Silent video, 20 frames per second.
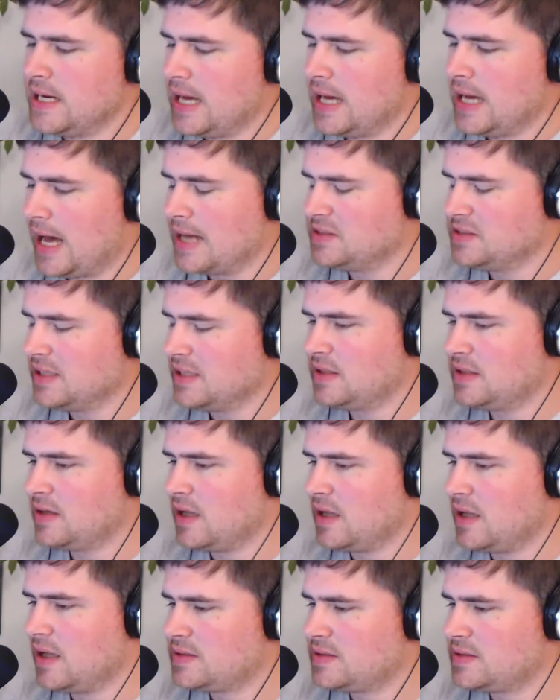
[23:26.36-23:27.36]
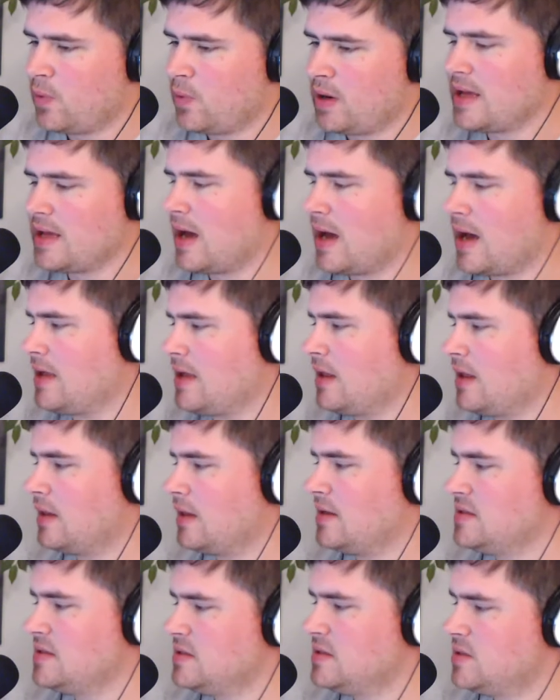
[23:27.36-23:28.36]
So that's one I
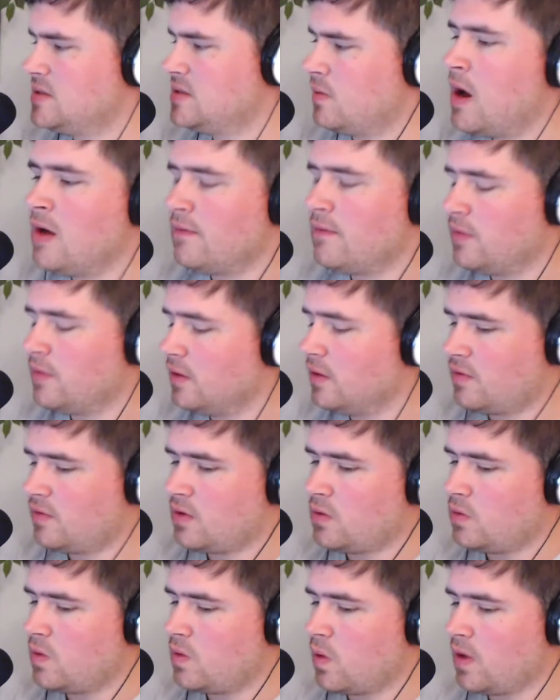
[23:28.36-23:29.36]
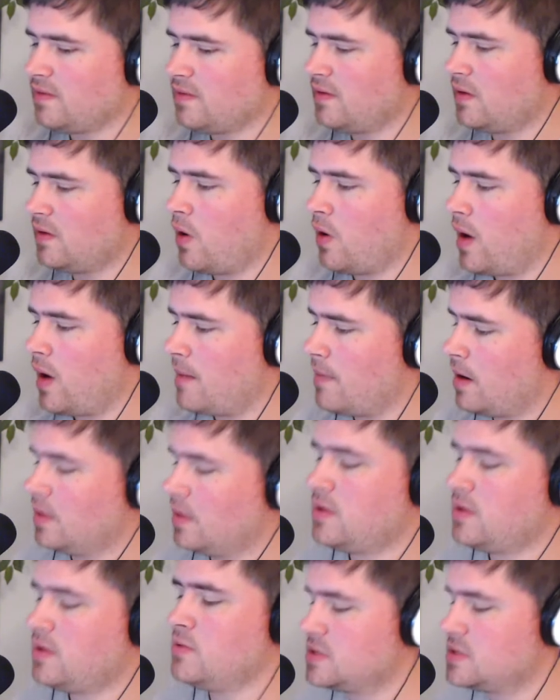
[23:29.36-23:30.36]
listen to. For those of you also know, I'm a
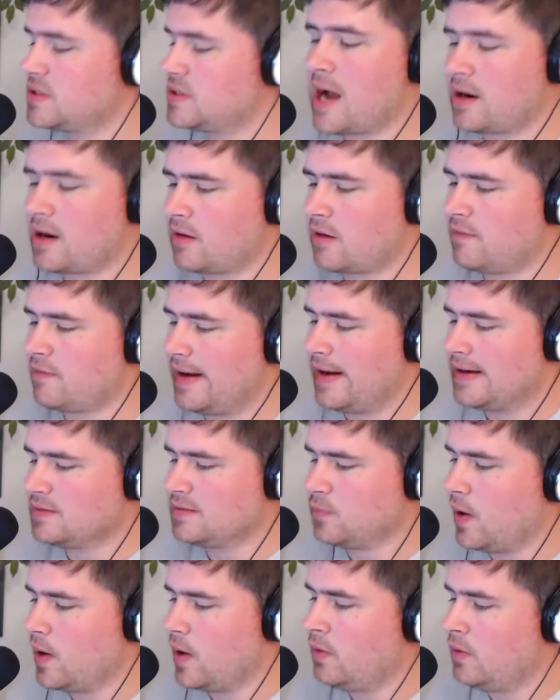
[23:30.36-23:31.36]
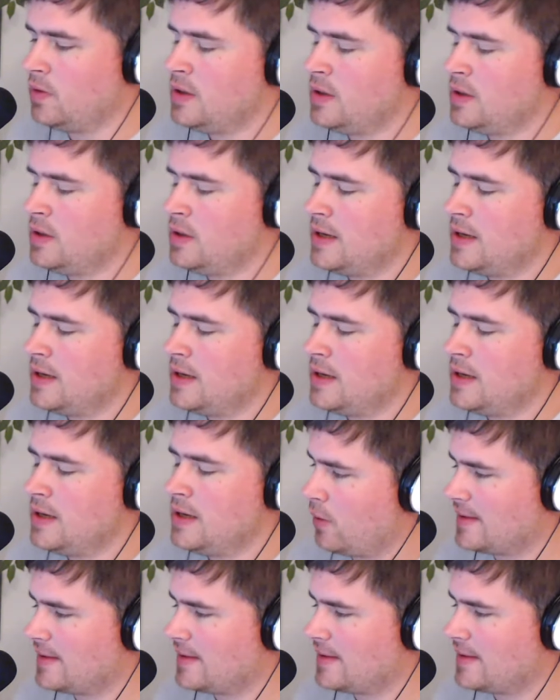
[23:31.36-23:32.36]
huge soccer fan as well. I don't make
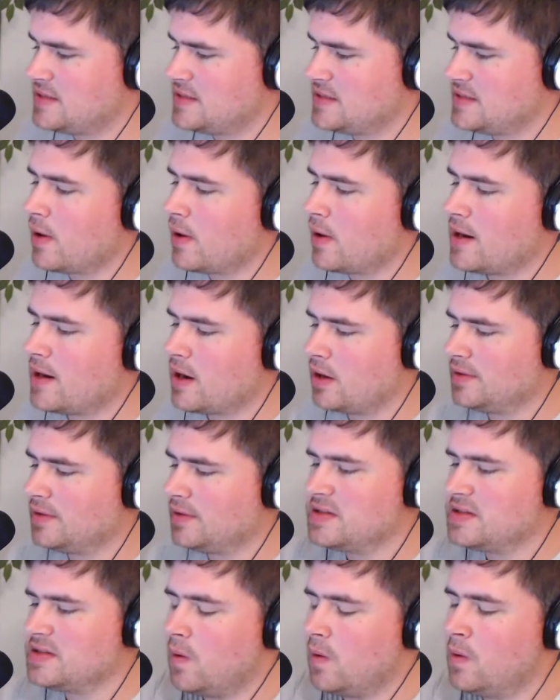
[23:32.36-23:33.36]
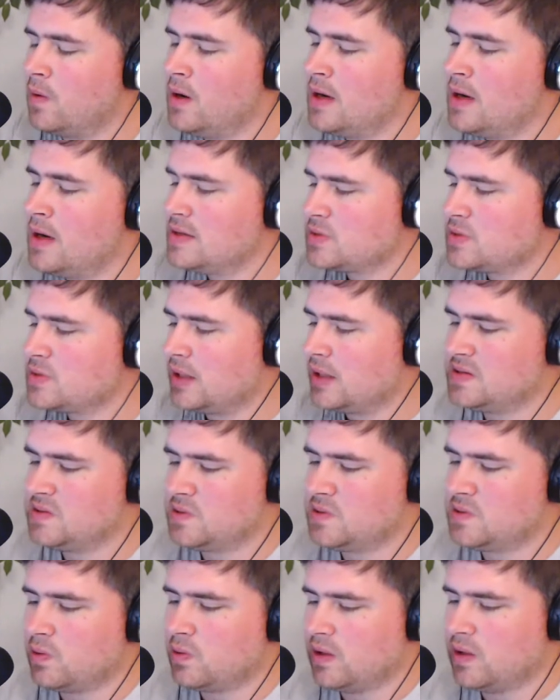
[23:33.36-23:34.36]
that a secret here on the show. So I listen
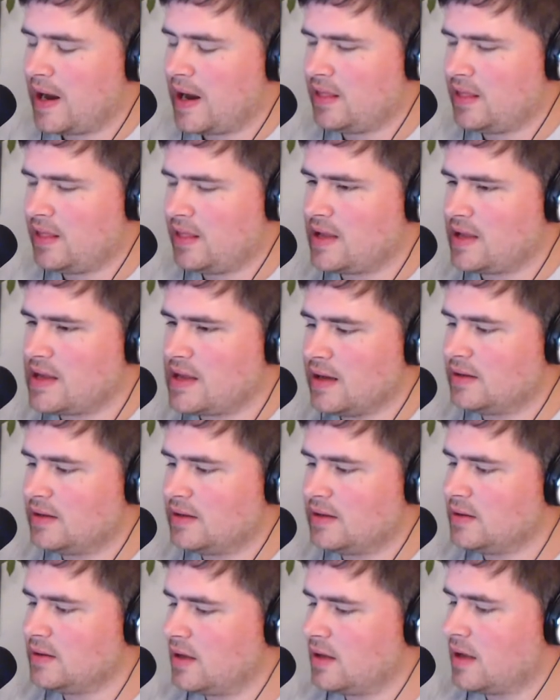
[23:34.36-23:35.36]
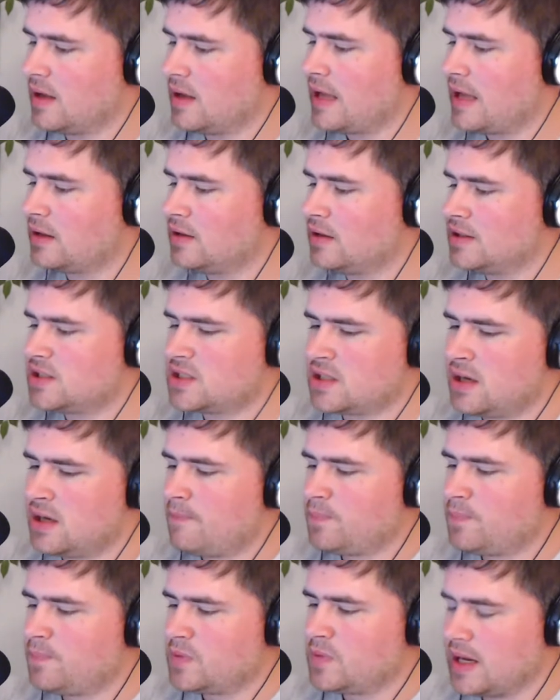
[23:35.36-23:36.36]
to a lot of the English
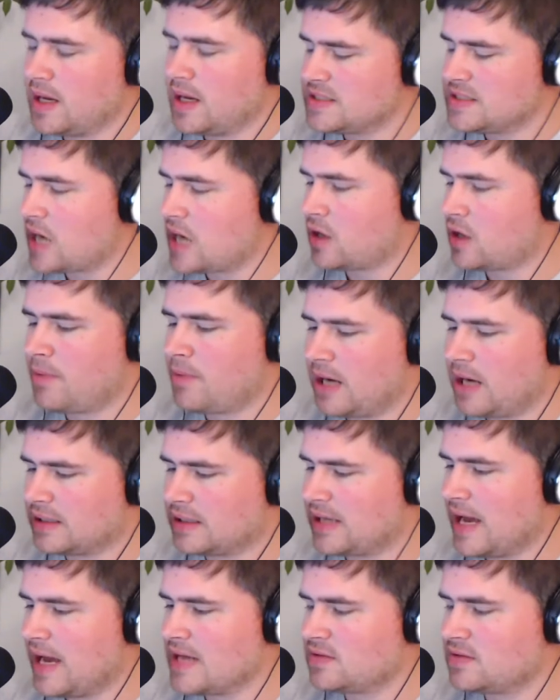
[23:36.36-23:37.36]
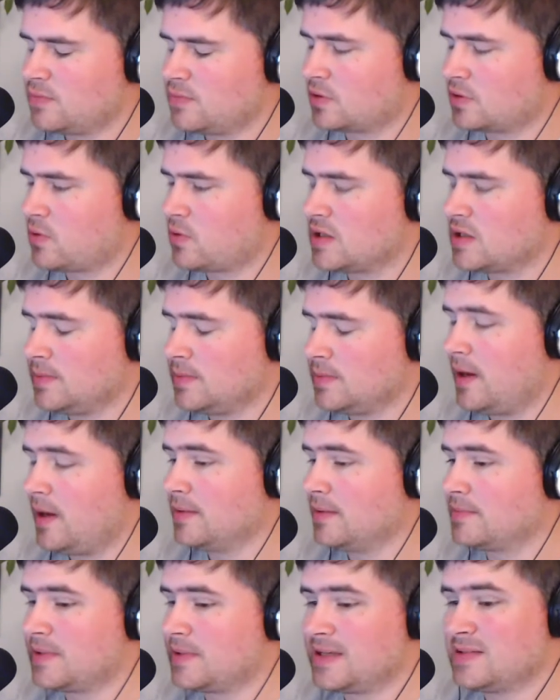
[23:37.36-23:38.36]
soccer podcasts from across the
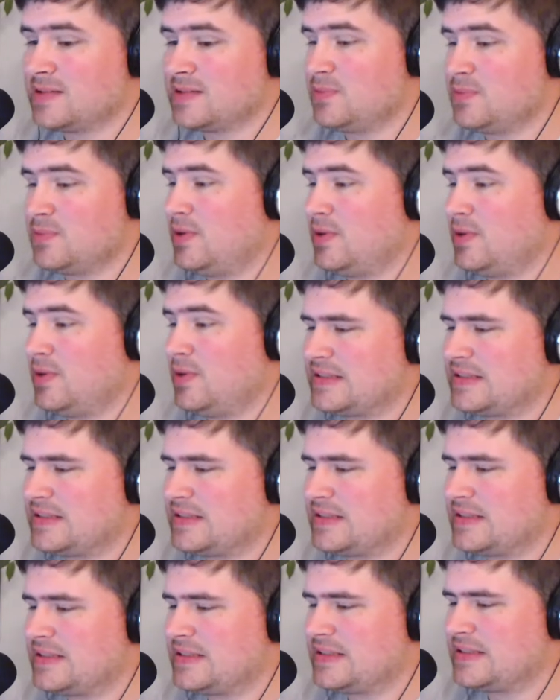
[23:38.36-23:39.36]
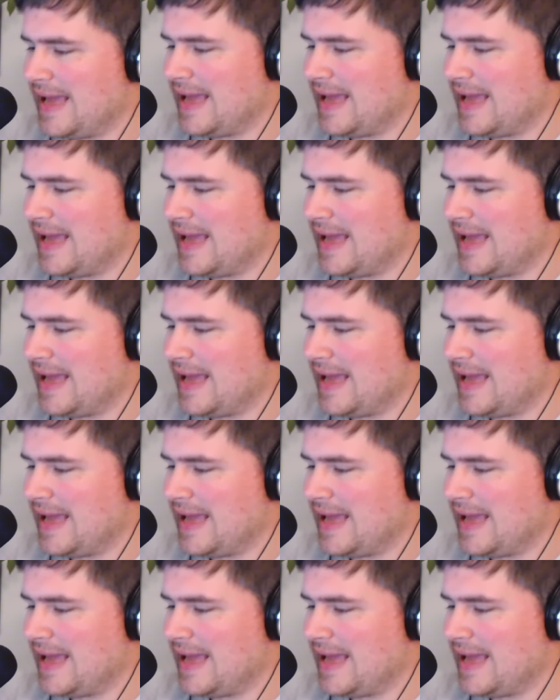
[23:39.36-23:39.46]
pond because we don't exactly get